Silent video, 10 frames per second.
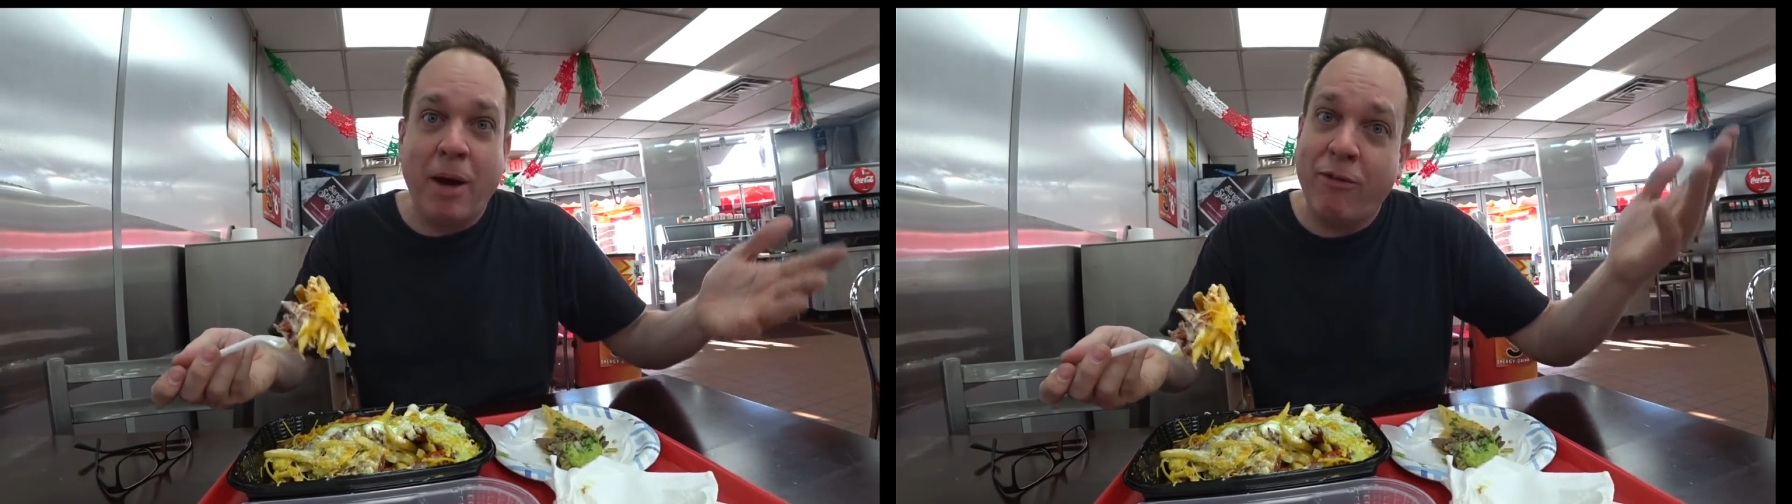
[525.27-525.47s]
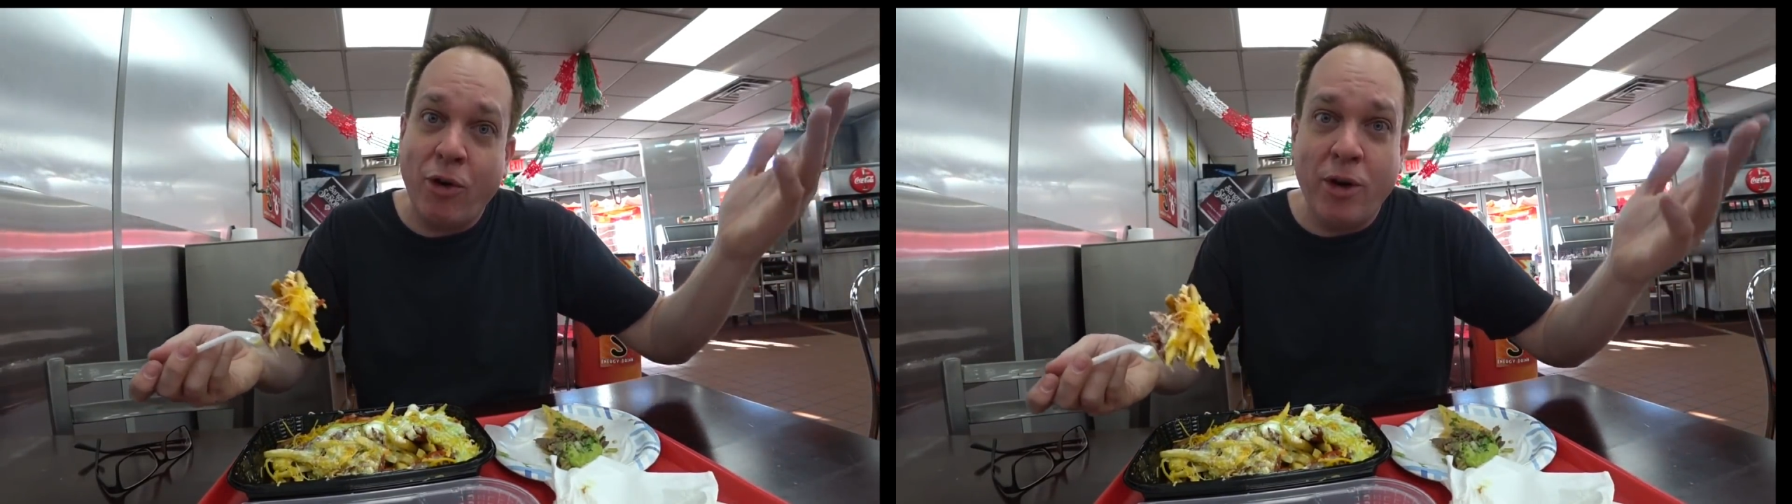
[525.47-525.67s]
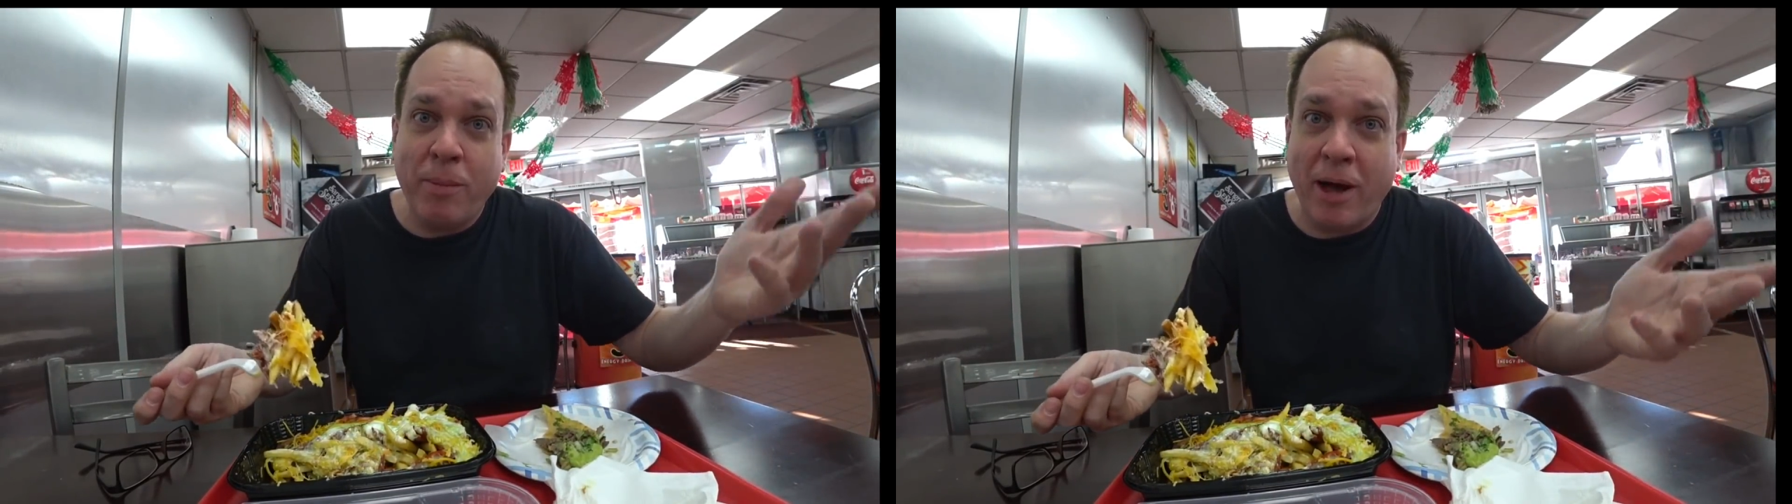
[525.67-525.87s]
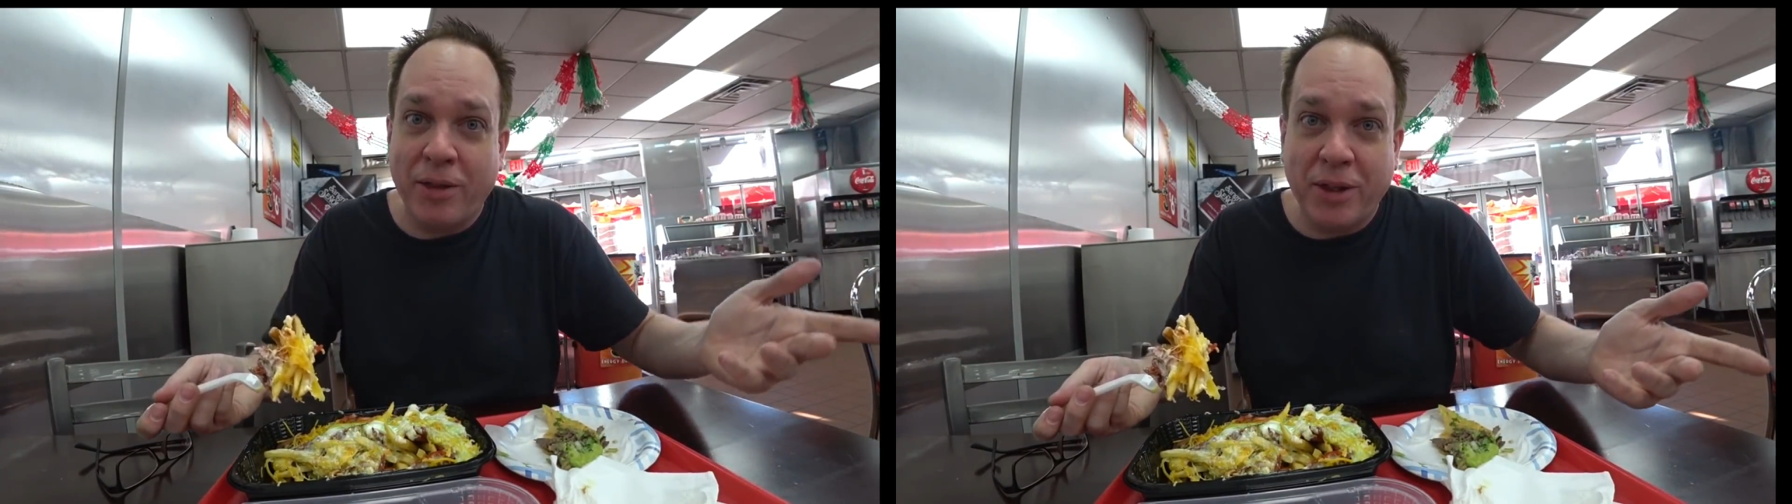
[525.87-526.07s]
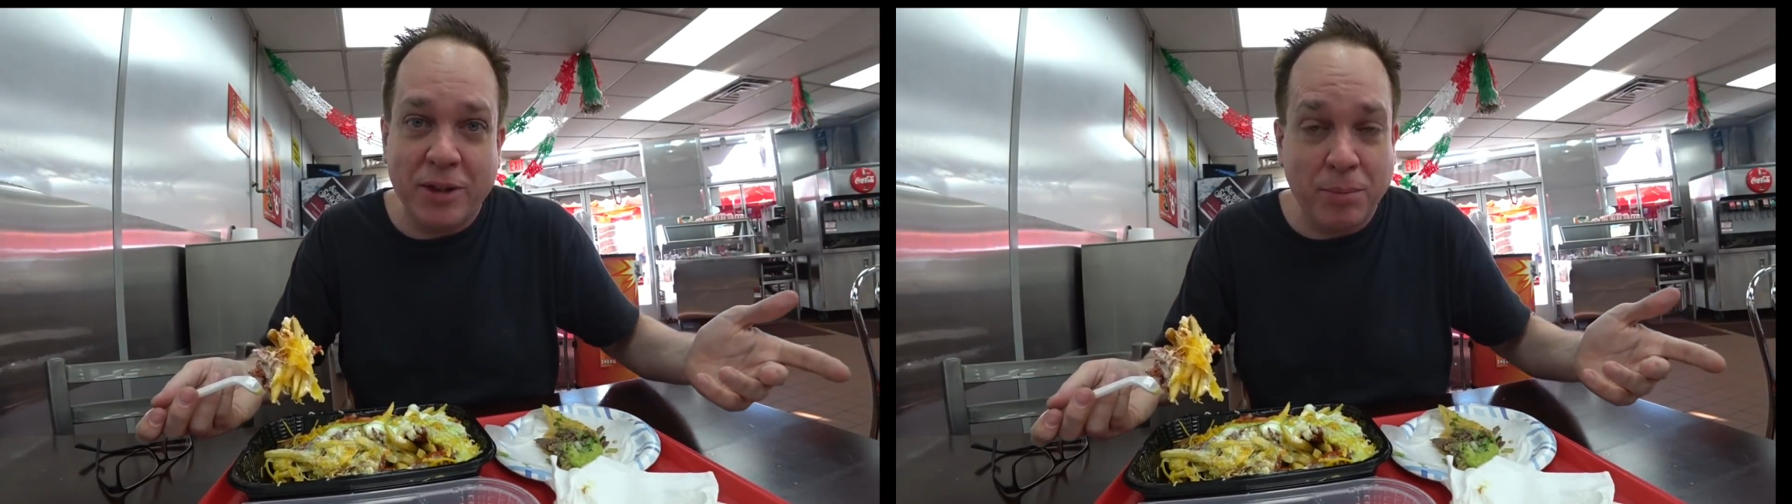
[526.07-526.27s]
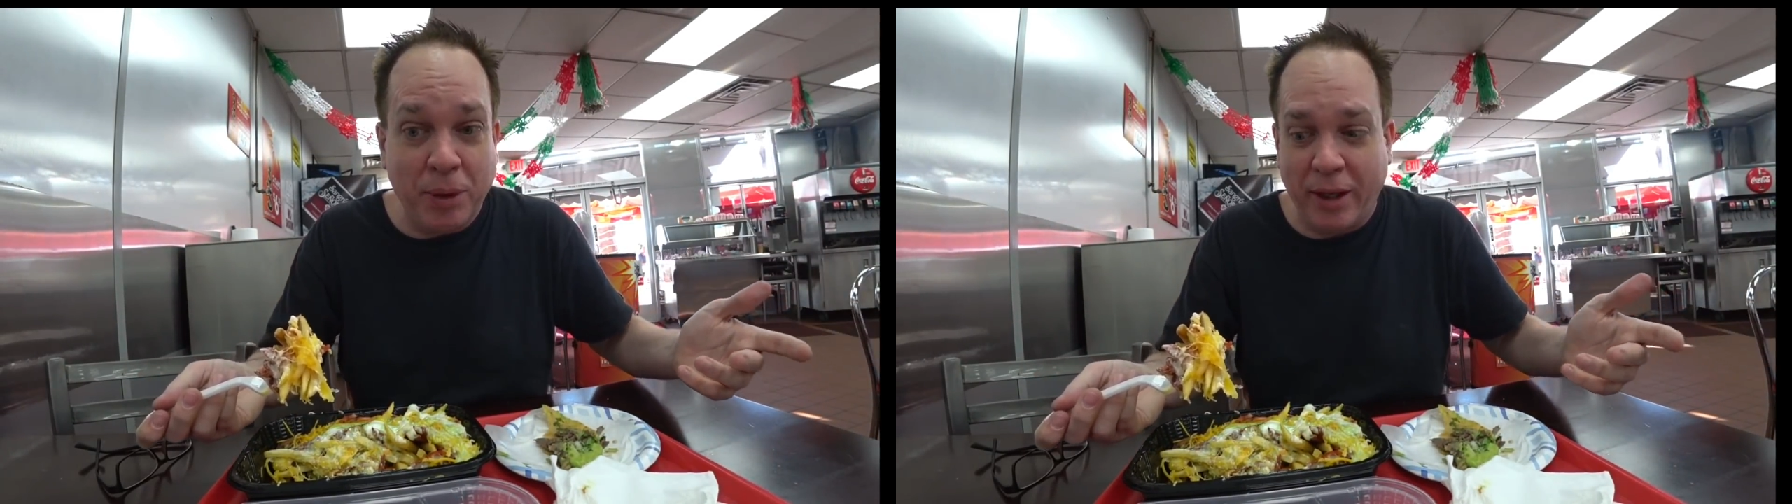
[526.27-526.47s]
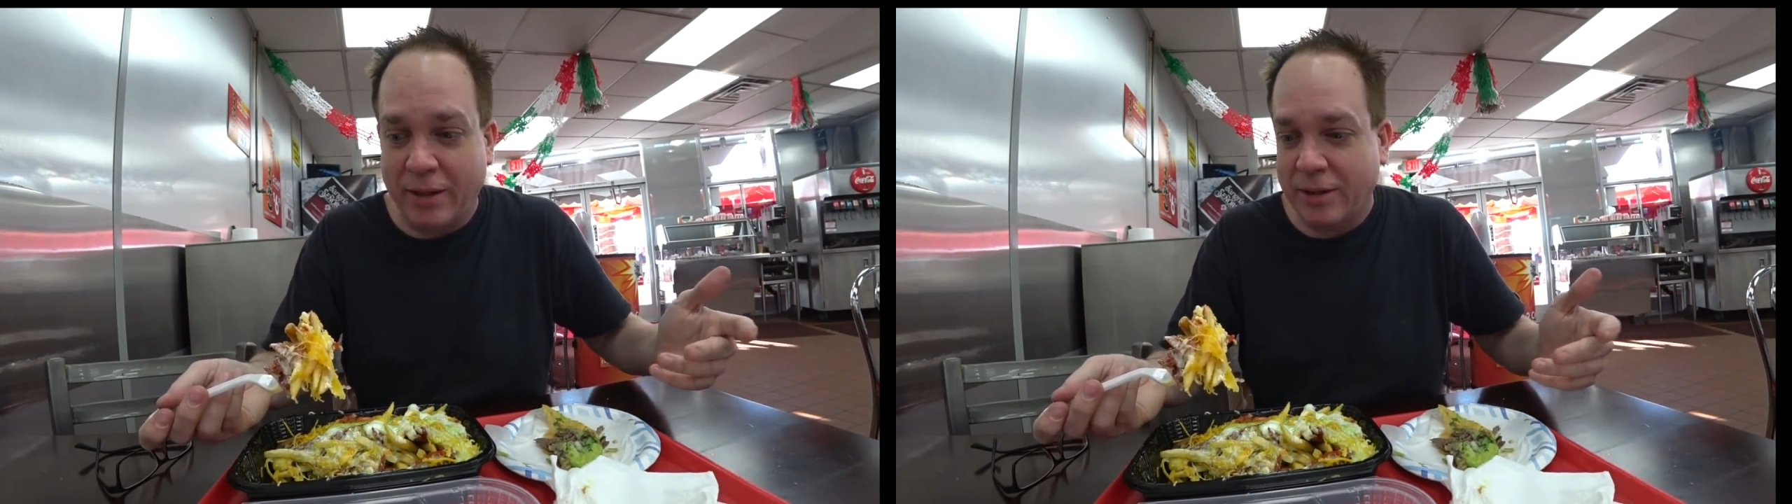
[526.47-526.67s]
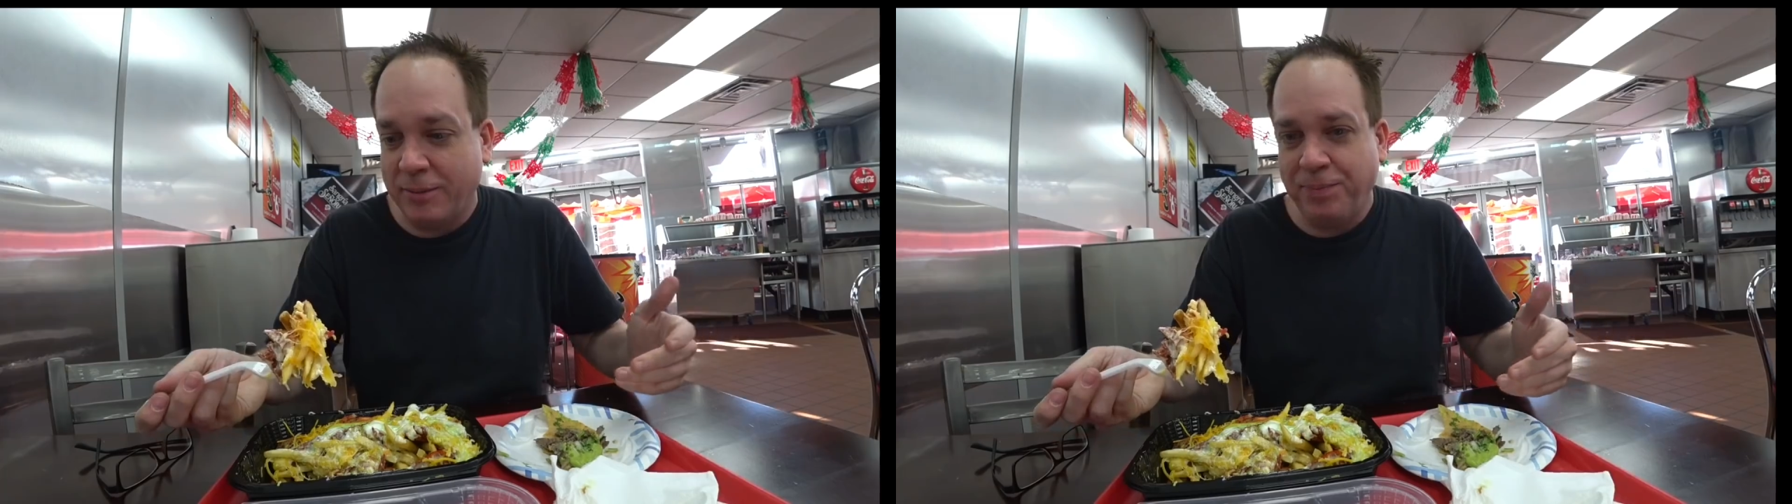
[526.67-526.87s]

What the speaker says: I've heard about this place.